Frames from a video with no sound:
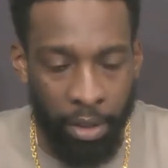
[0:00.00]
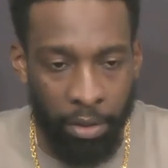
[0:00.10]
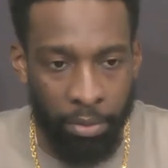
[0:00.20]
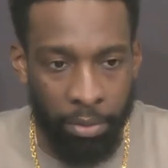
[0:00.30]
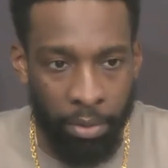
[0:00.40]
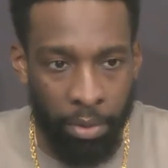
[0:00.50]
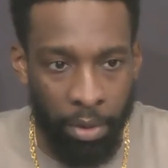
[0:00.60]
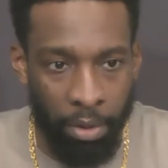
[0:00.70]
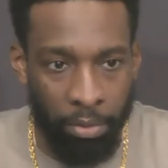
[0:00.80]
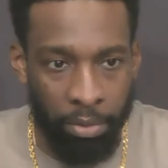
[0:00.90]
and, you
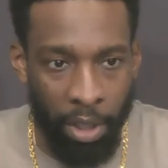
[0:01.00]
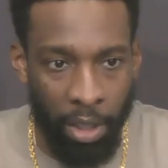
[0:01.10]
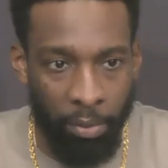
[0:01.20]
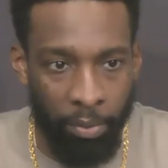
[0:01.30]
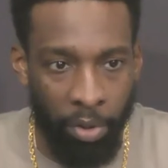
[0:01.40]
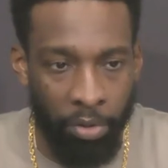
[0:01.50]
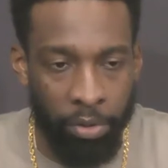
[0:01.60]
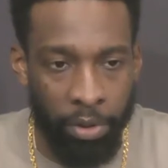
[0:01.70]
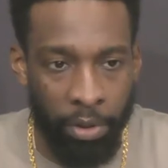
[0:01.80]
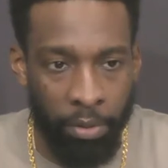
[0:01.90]
know, stayed
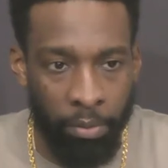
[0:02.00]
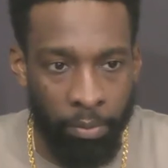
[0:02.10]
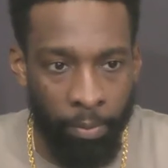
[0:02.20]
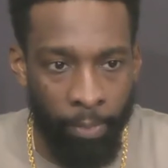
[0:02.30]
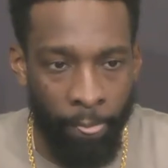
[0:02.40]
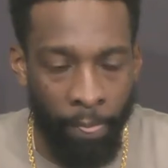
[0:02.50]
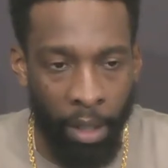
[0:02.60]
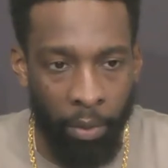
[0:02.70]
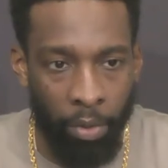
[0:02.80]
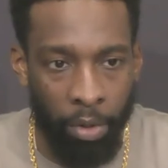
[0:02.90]
composed and
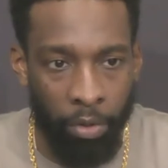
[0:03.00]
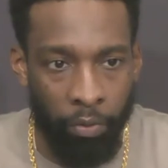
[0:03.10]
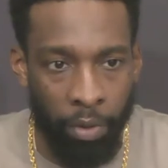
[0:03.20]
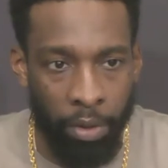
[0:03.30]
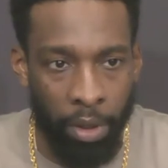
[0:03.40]
went on a run.